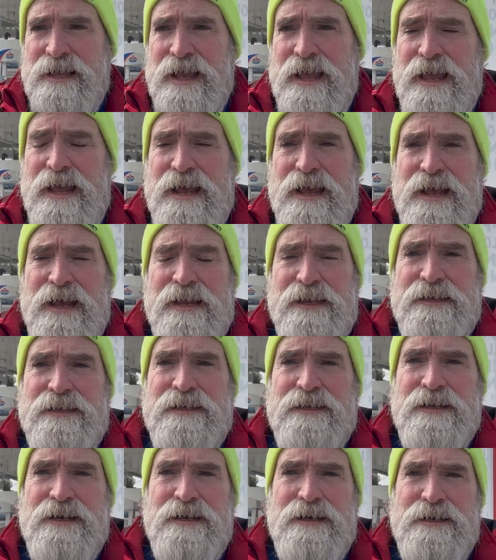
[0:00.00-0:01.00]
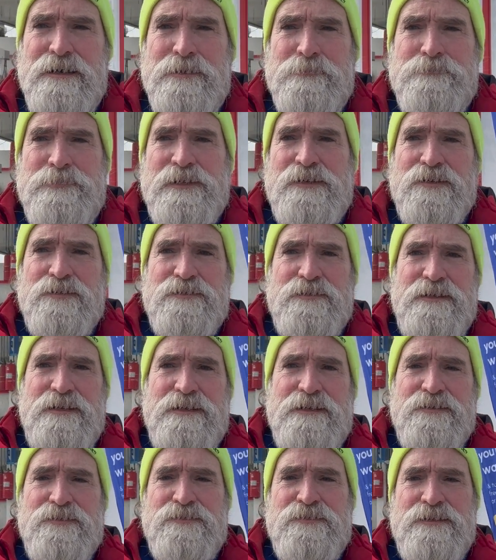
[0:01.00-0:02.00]
And because
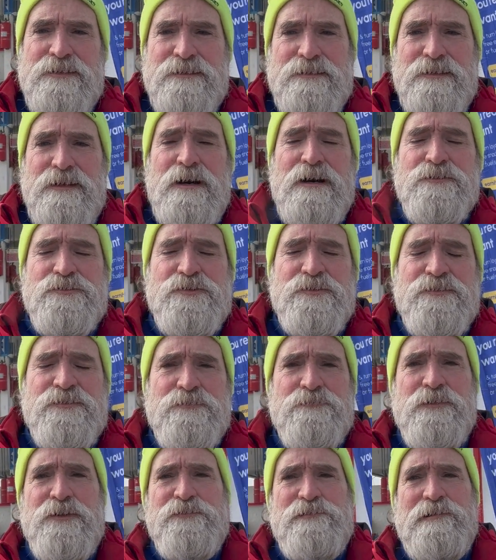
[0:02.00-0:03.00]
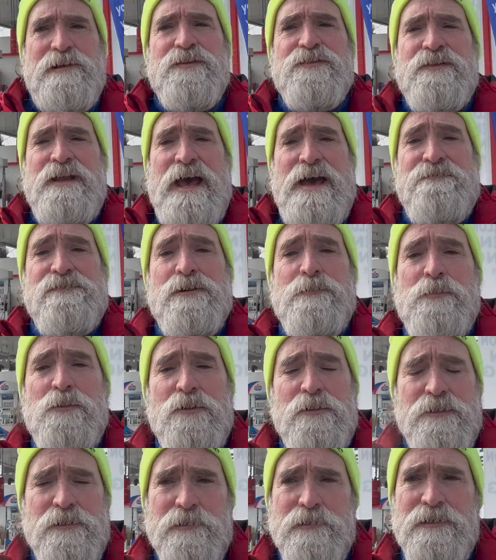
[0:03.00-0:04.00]
the Hutchinson River is navigable
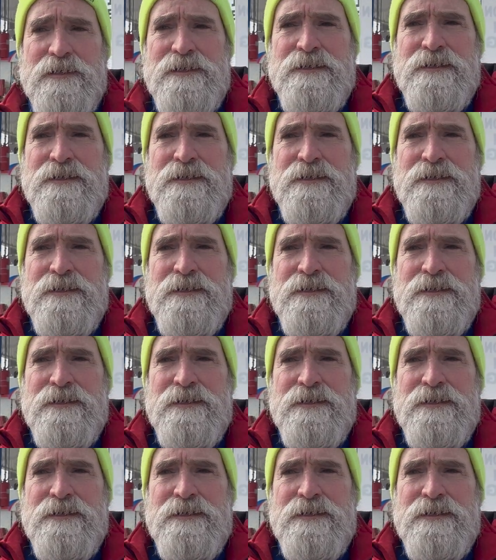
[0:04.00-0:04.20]
here.